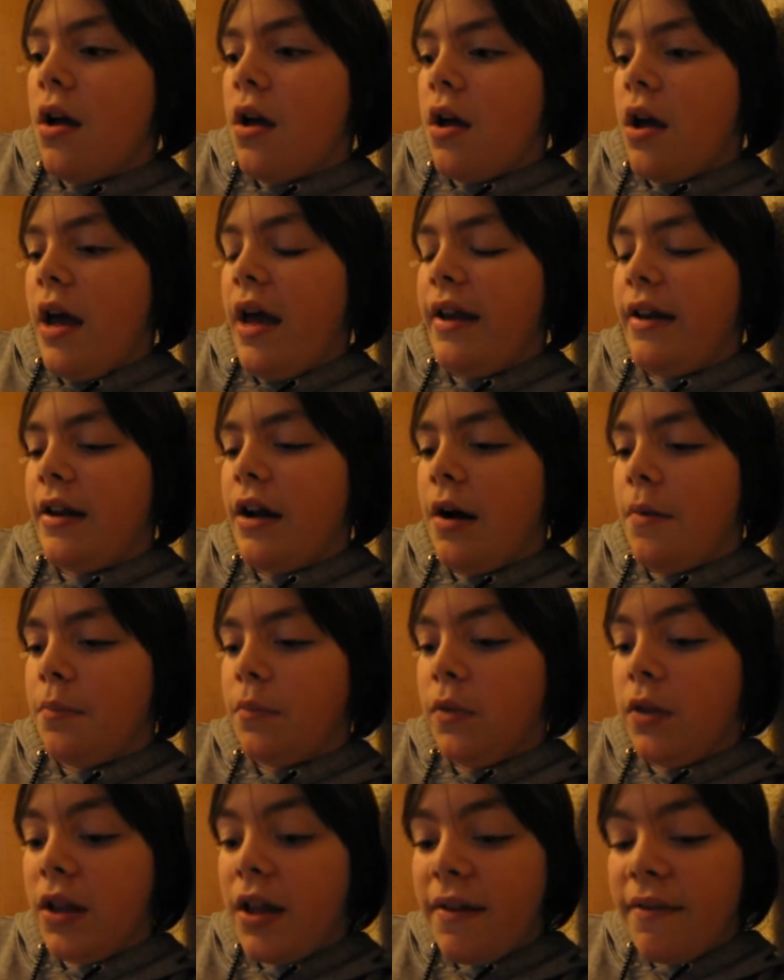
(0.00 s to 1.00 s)
And um,
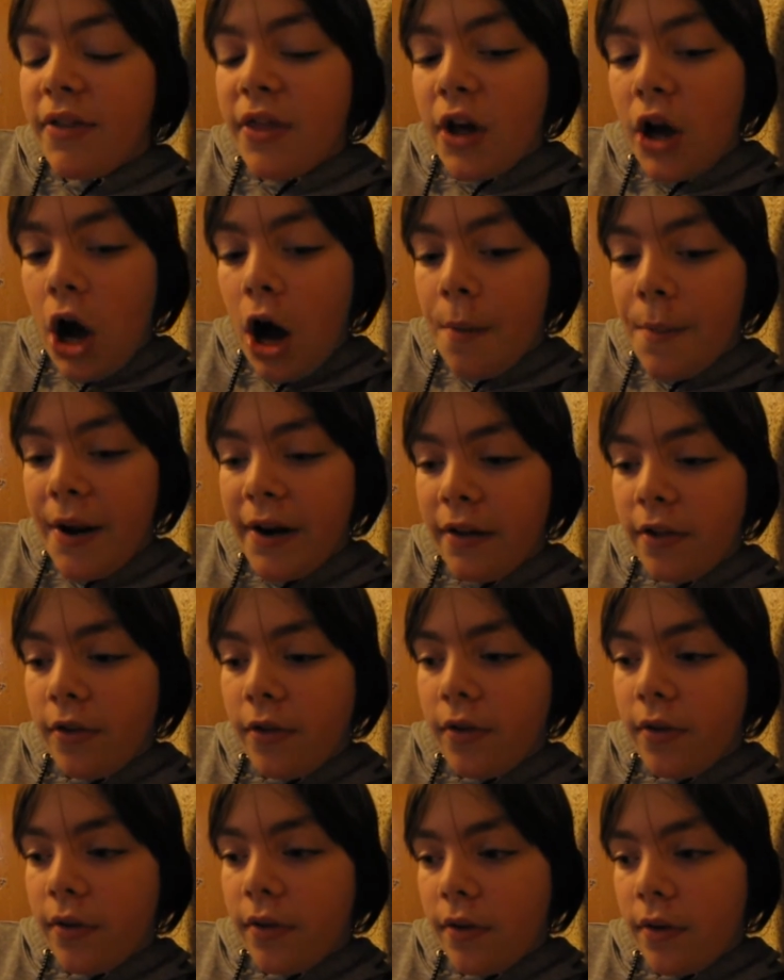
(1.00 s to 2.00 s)
leave in the
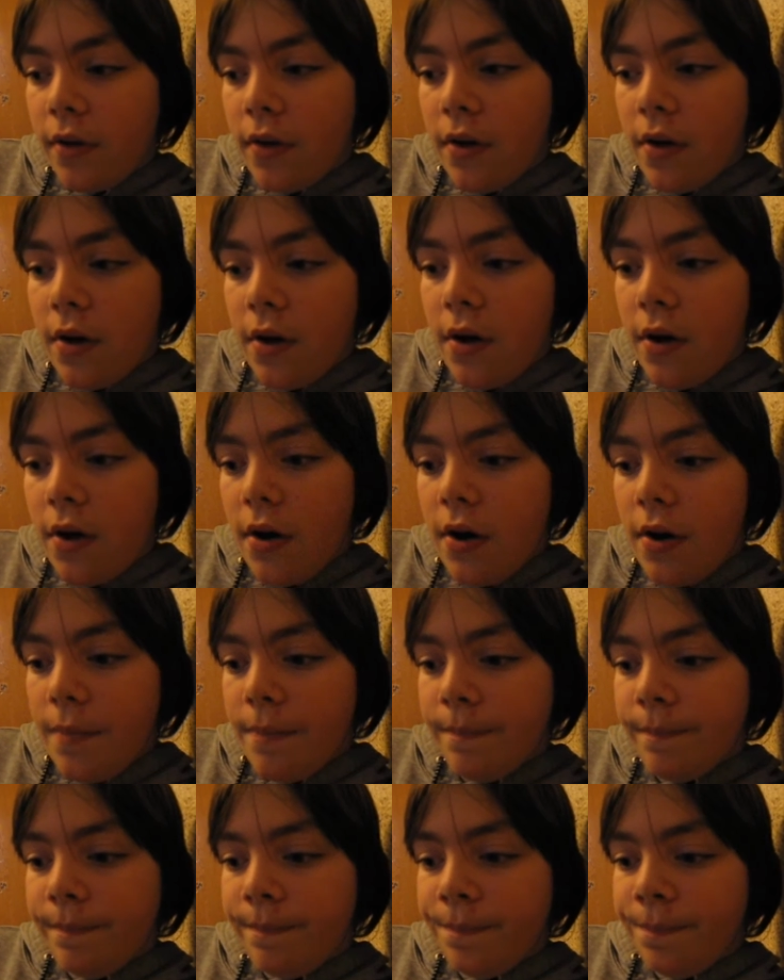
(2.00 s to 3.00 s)
comments
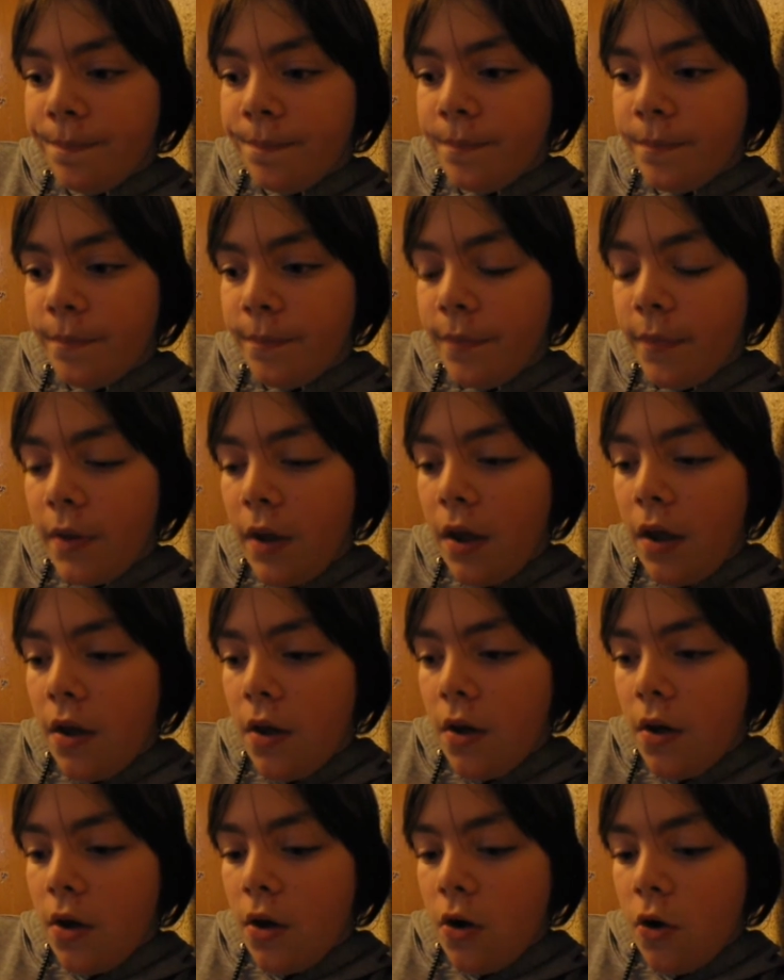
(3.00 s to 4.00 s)
um,
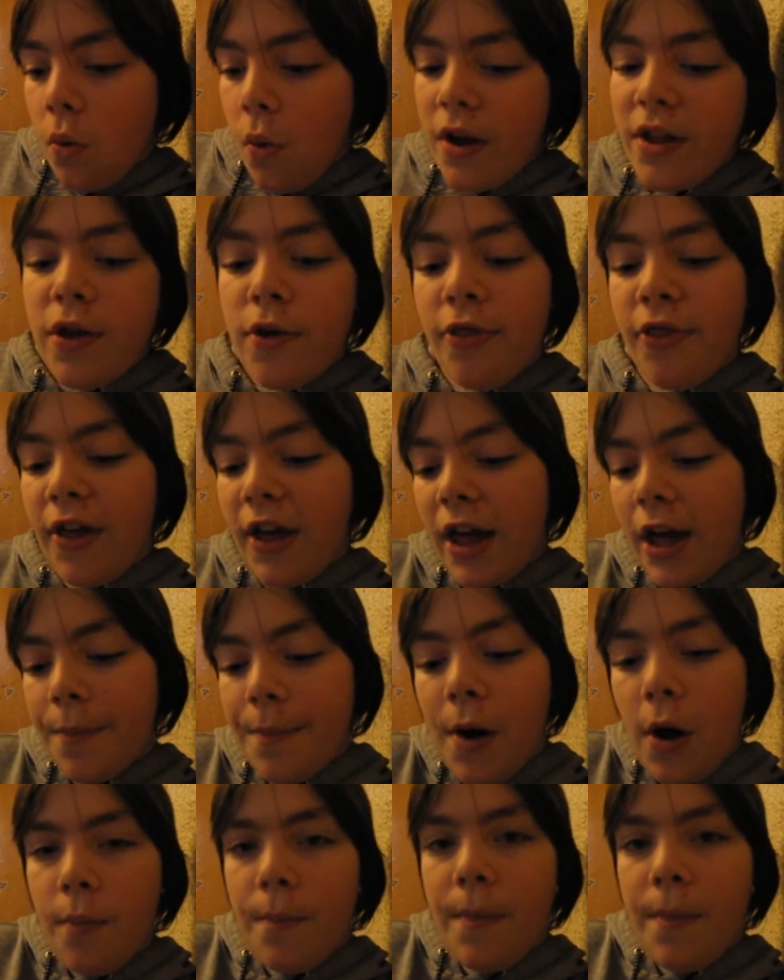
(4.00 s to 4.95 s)
what you think about